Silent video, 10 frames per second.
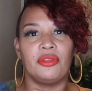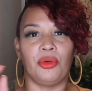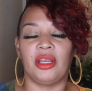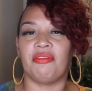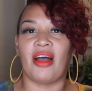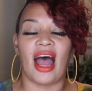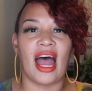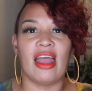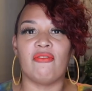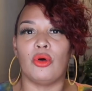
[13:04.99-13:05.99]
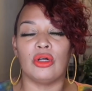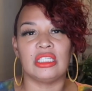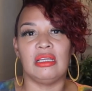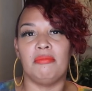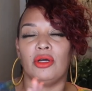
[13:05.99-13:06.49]
3 to 5
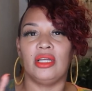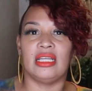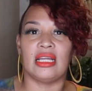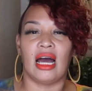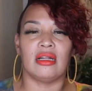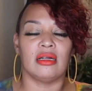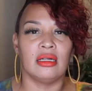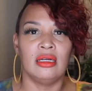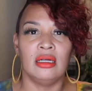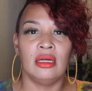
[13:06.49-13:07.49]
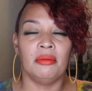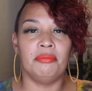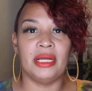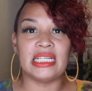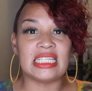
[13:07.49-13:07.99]
multi-million dollar
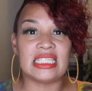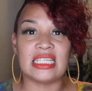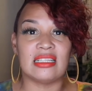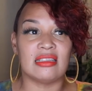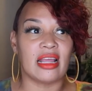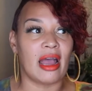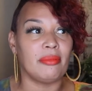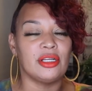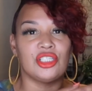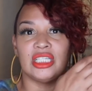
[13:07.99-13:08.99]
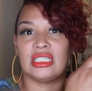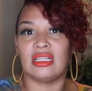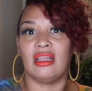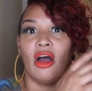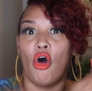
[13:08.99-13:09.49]
businesses established
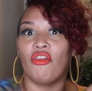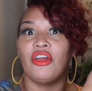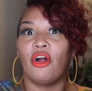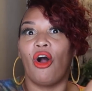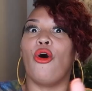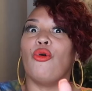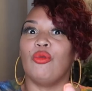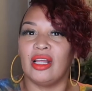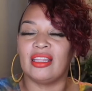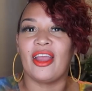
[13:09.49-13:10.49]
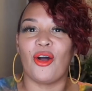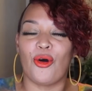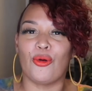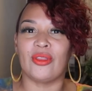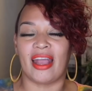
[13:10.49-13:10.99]
on their own, that they
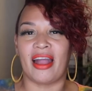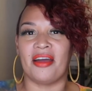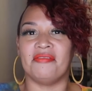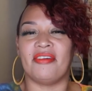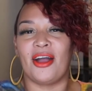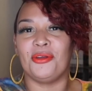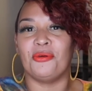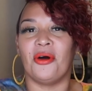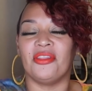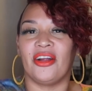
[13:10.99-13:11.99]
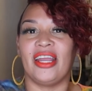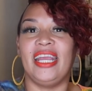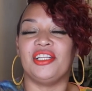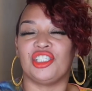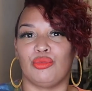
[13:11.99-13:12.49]
hold that kind of value on their
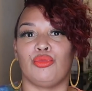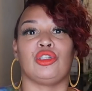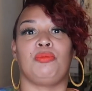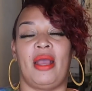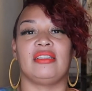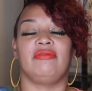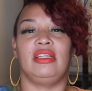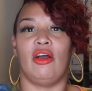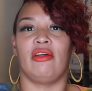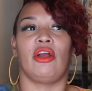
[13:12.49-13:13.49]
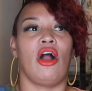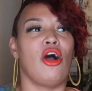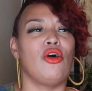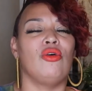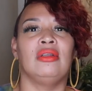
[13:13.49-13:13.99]
each respectively on their
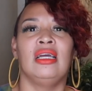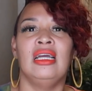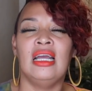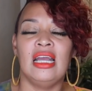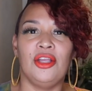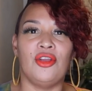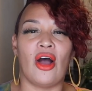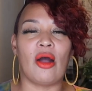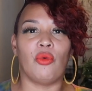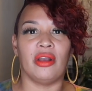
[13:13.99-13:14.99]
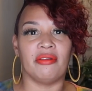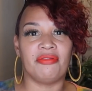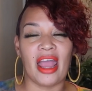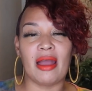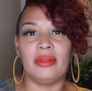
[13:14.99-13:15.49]
own. You know, I want a
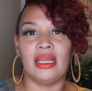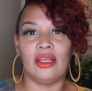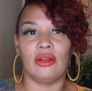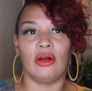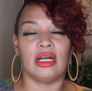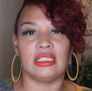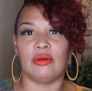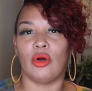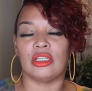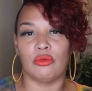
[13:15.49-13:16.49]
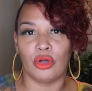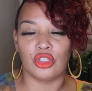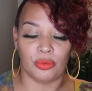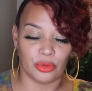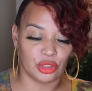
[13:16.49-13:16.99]
family, you know, because he wants
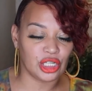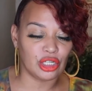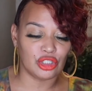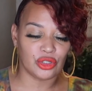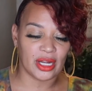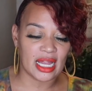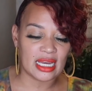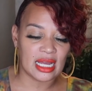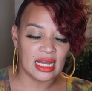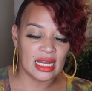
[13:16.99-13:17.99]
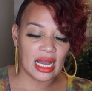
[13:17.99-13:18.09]
multiple children.